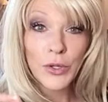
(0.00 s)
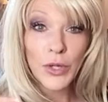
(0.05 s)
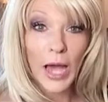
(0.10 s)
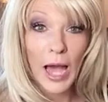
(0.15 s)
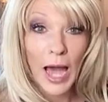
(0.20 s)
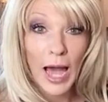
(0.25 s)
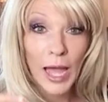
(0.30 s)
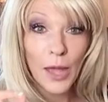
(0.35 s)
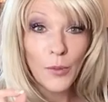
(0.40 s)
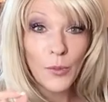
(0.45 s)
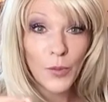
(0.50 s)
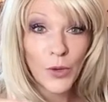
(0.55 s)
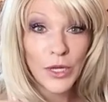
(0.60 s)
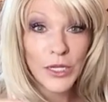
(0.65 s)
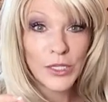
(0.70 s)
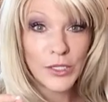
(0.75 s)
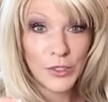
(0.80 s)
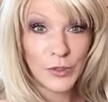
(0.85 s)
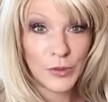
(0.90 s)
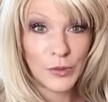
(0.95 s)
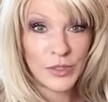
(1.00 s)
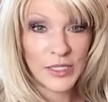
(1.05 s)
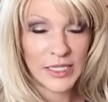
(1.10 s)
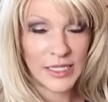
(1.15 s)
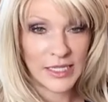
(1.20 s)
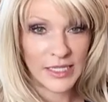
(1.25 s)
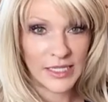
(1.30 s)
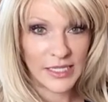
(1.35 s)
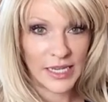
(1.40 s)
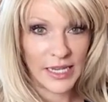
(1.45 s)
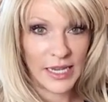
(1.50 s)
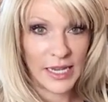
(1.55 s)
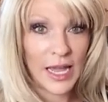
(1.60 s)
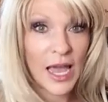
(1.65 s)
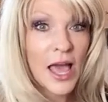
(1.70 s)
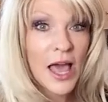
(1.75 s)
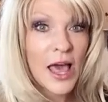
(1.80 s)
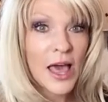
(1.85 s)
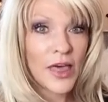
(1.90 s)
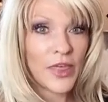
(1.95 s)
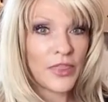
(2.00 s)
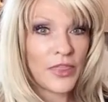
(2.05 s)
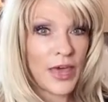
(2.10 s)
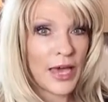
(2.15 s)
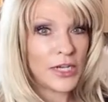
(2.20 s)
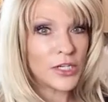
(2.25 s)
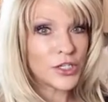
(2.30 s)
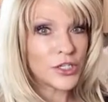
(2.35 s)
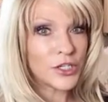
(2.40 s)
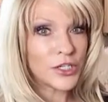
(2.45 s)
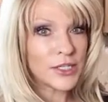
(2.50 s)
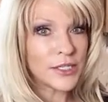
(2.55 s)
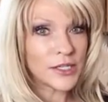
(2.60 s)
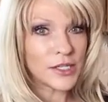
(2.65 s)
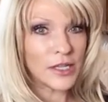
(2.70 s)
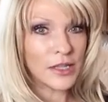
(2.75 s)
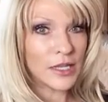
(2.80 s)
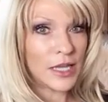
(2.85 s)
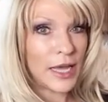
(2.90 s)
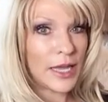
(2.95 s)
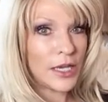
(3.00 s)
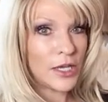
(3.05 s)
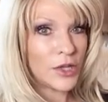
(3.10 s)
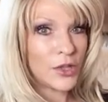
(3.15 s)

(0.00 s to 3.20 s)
I want you to see that just like